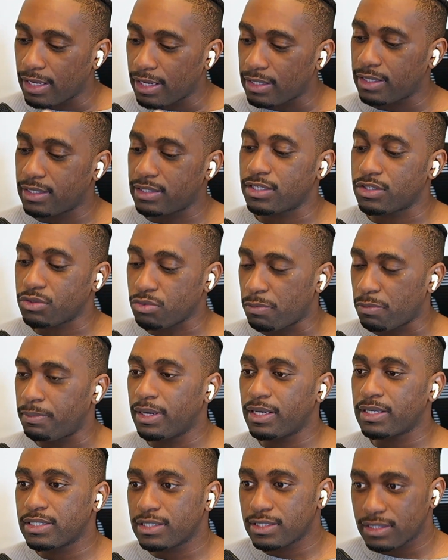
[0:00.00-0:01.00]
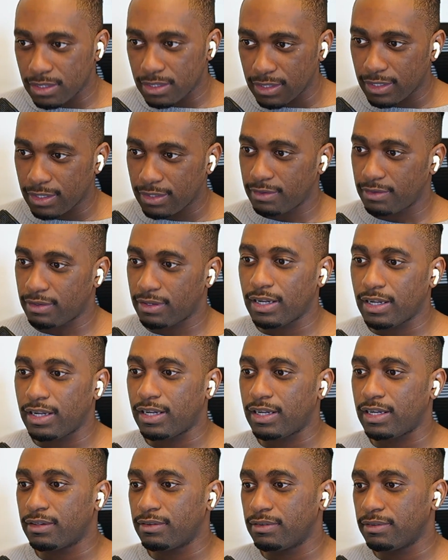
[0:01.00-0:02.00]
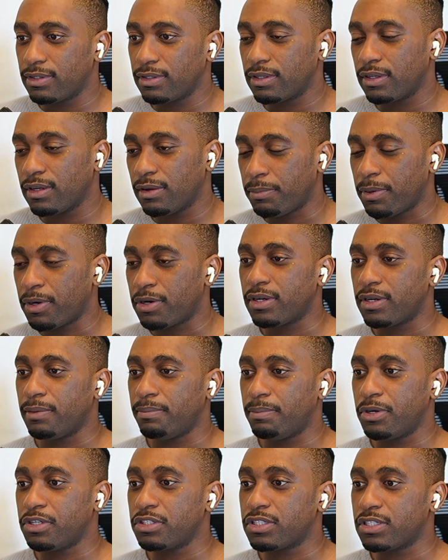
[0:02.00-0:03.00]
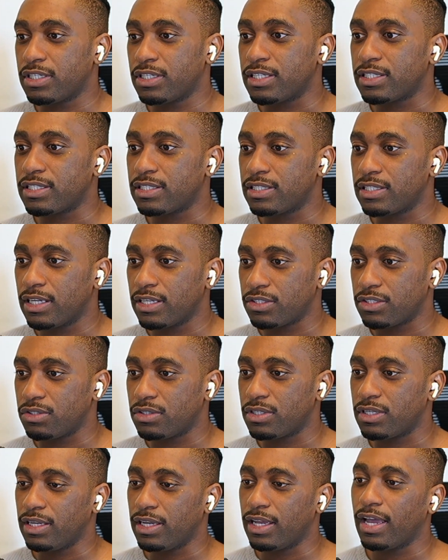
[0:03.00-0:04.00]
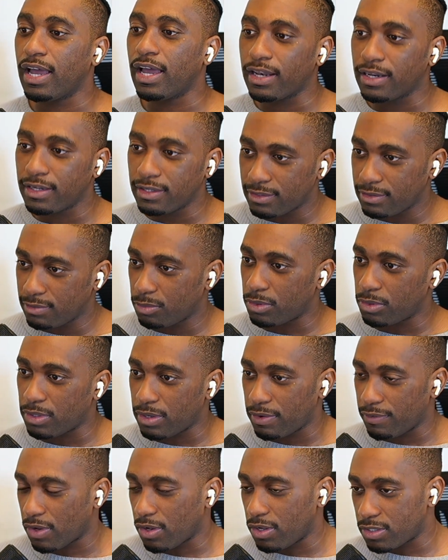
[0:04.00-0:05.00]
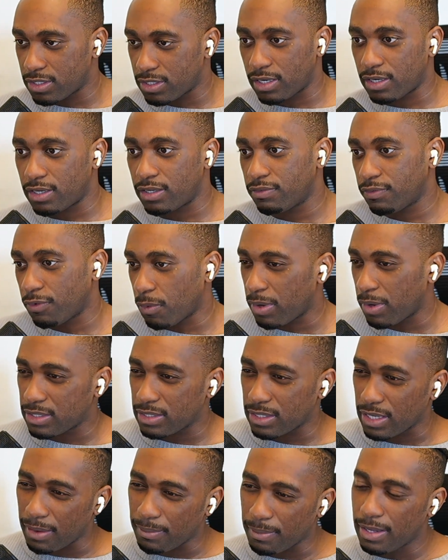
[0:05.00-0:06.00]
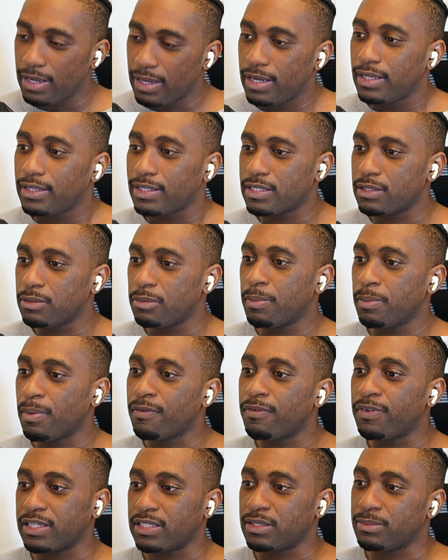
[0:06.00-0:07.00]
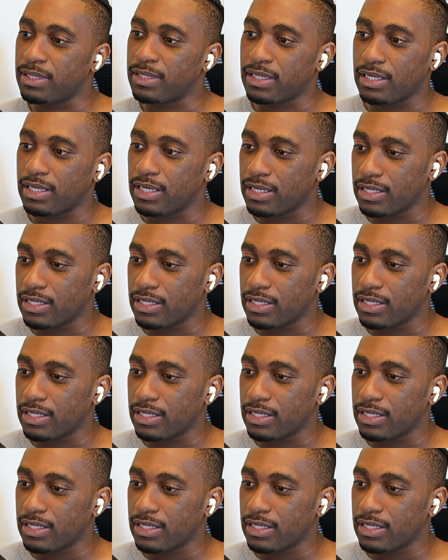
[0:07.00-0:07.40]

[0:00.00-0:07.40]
it's as robust a person as you can get when you have a call center. And for WhatsApp, there's a little more flexibility